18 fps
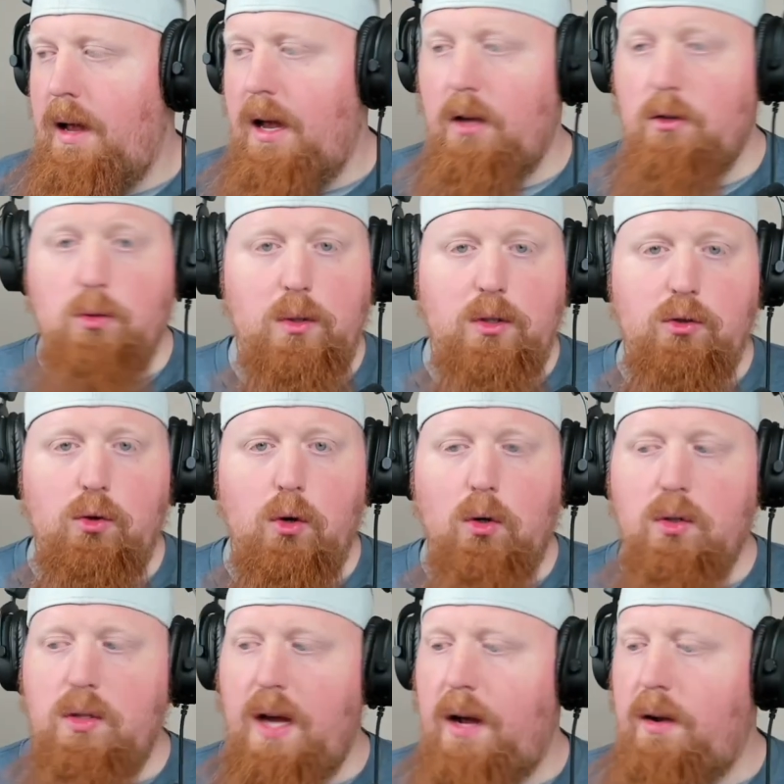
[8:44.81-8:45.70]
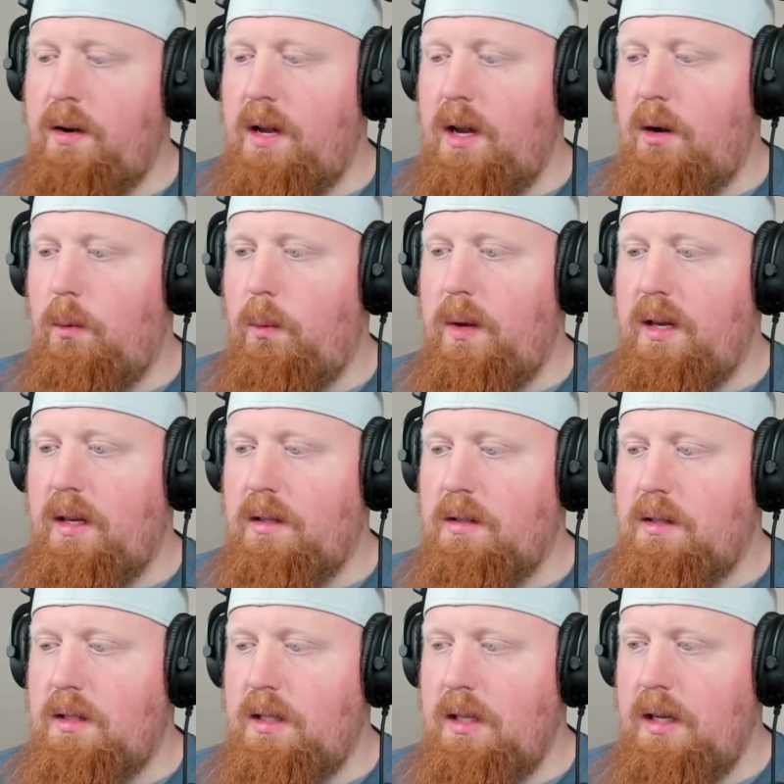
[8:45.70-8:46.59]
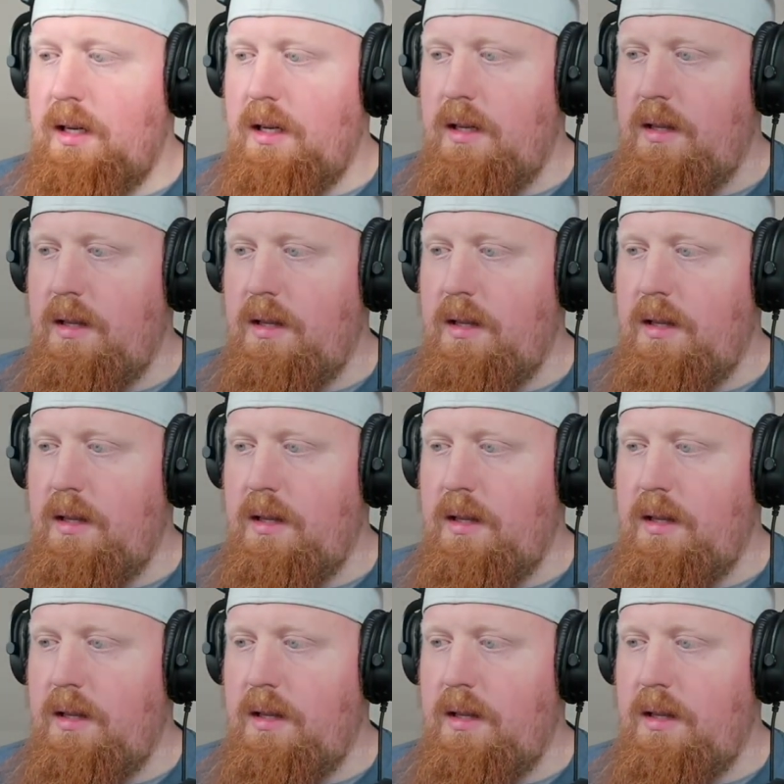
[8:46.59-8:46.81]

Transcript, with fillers: As we scroll down here, we can see